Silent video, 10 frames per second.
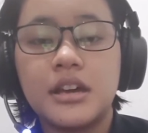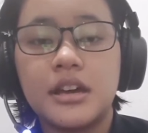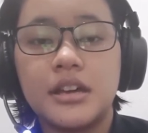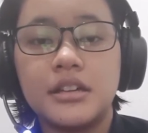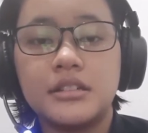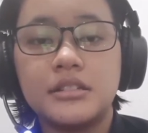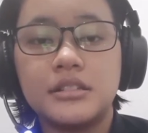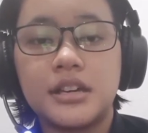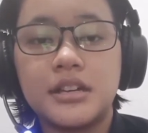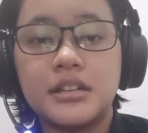
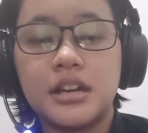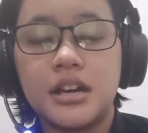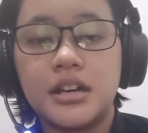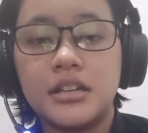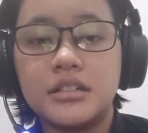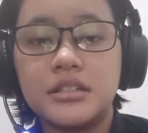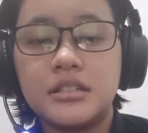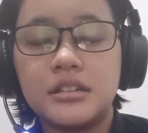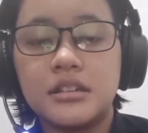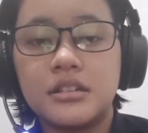And then I
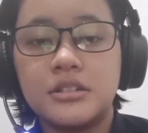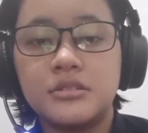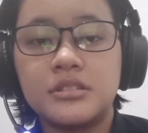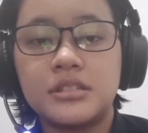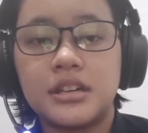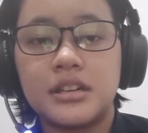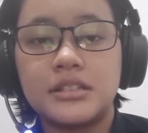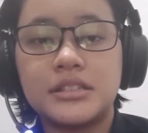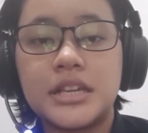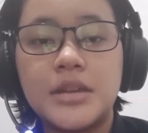use
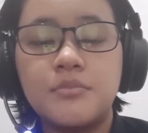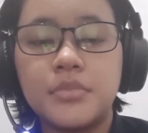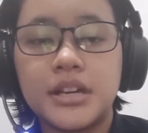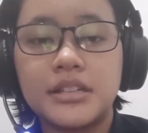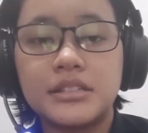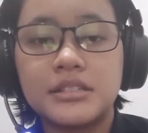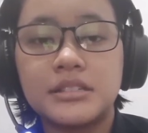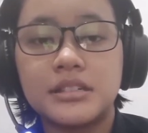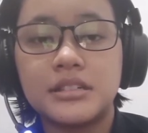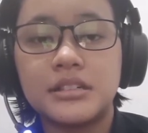tape
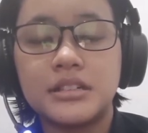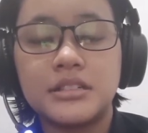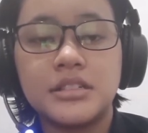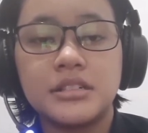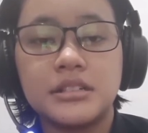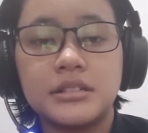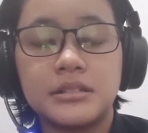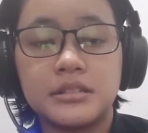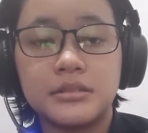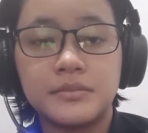as an
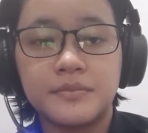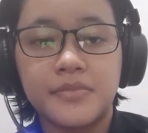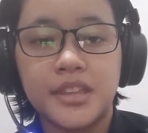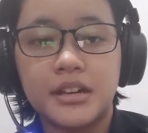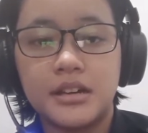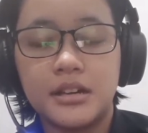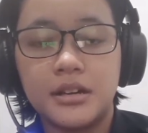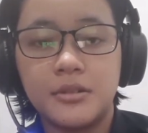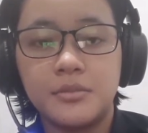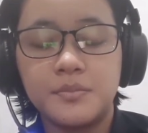
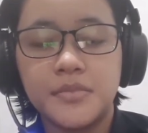uh,